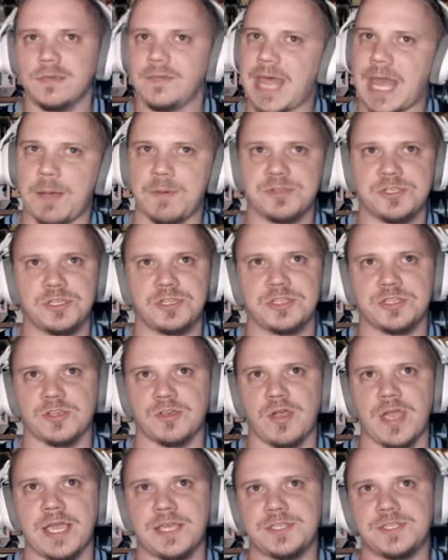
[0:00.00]
That was a
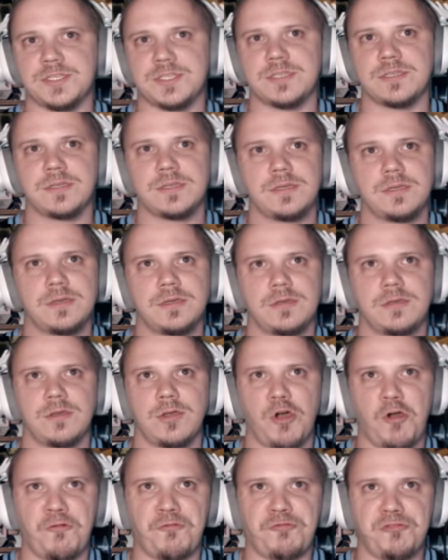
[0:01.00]
disgrace.
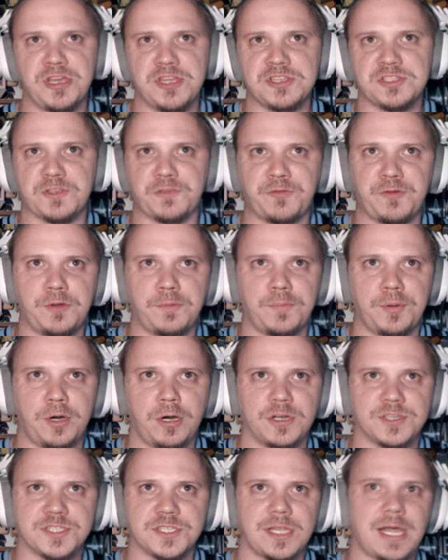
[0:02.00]
Hopefully this
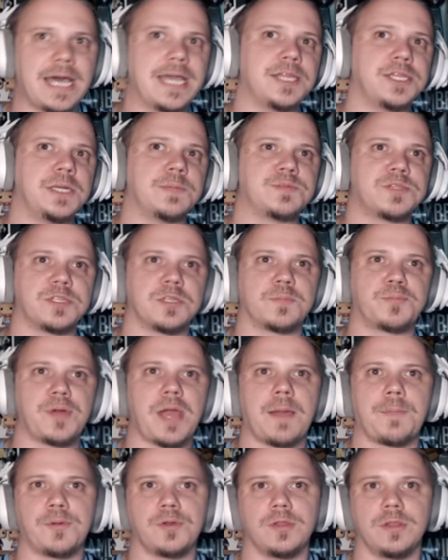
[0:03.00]
football is lined up to the
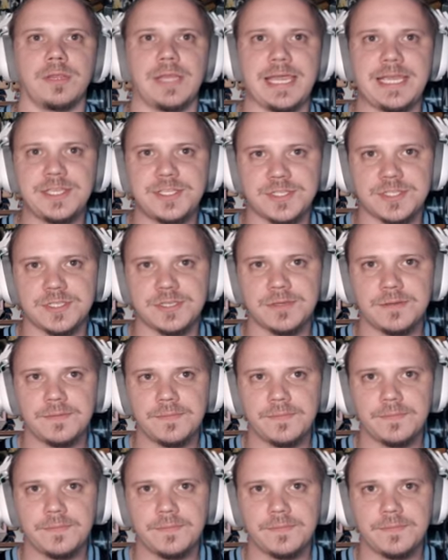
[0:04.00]
proper lace.